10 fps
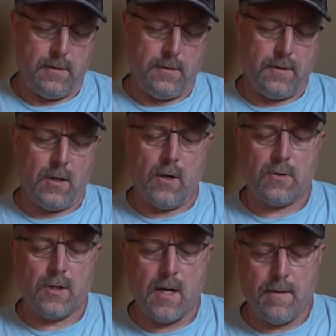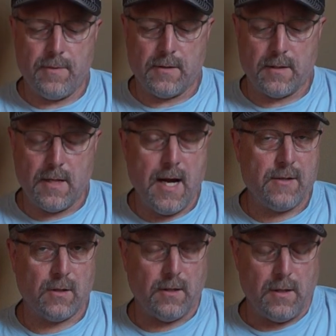cigar shop. It's
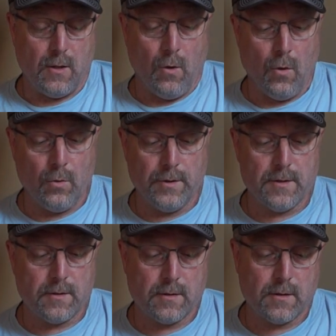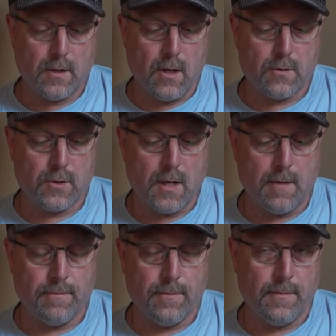actually the oldest cigar
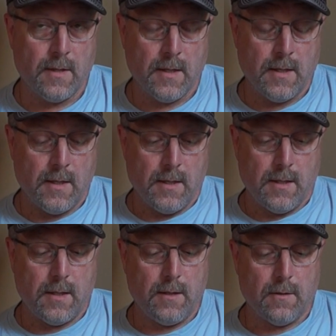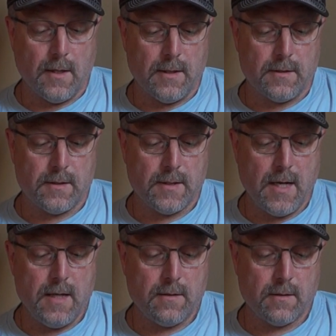shop in the United
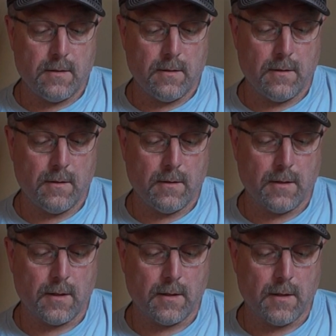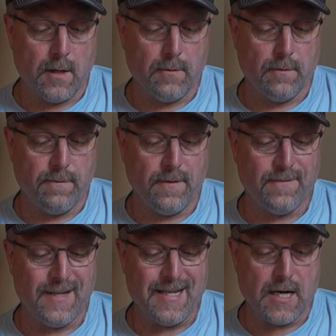States,
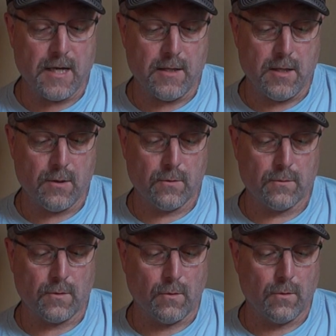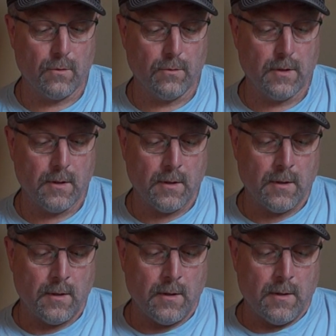159 years old.
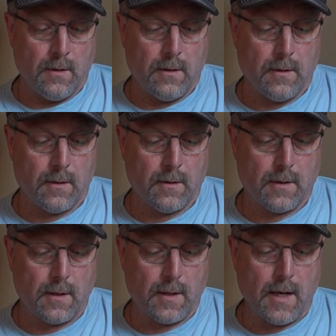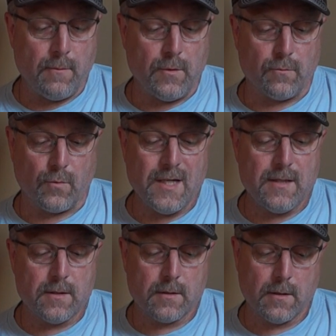Ivan
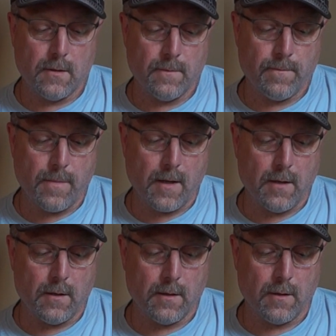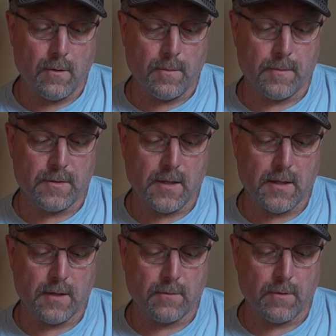Reese. I hope I'm saying
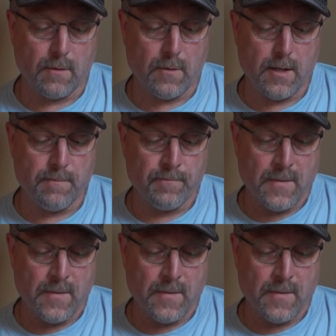that the right way.